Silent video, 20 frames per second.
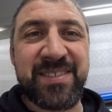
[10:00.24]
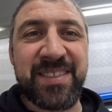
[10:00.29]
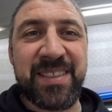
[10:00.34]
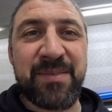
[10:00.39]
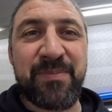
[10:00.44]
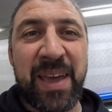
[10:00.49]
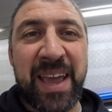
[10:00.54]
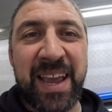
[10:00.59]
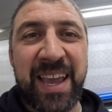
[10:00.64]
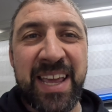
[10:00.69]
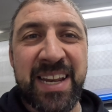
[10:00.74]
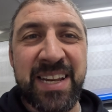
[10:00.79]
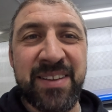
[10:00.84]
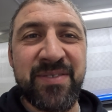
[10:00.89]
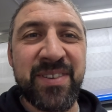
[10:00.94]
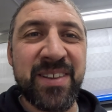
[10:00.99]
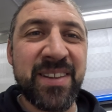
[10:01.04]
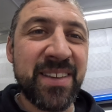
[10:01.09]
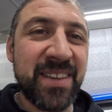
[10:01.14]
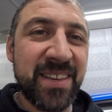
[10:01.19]
to the back end
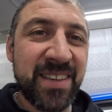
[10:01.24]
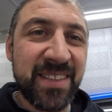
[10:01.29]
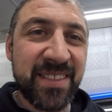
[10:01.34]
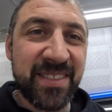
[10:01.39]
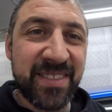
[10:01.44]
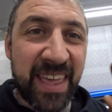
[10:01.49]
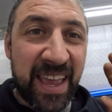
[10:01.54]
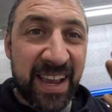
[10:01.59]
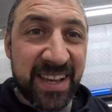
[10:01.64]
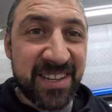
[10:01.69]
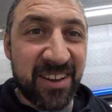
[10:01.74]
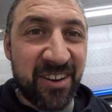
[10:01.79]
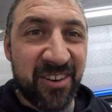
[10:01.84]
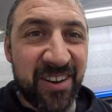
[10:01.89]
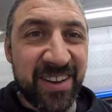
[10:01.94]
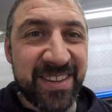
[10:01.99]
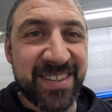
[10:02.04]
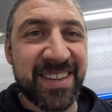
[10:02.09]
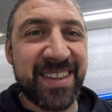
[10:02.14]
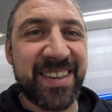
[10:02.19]
of it. Thanks,
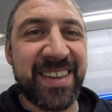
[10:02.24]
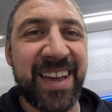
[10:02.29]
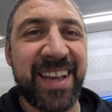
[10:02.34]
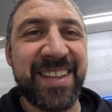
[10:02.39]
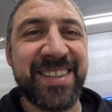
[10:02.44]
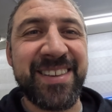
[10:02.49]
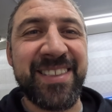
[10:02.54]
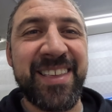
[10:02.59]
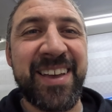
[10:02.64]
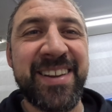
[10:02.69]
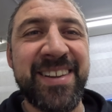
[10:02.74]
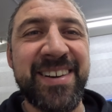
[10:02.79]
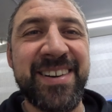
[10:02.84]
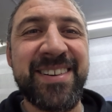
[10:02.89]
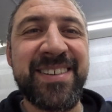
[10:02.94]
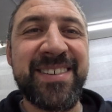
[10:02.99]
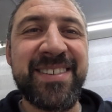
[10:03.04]
guys. Catch you later.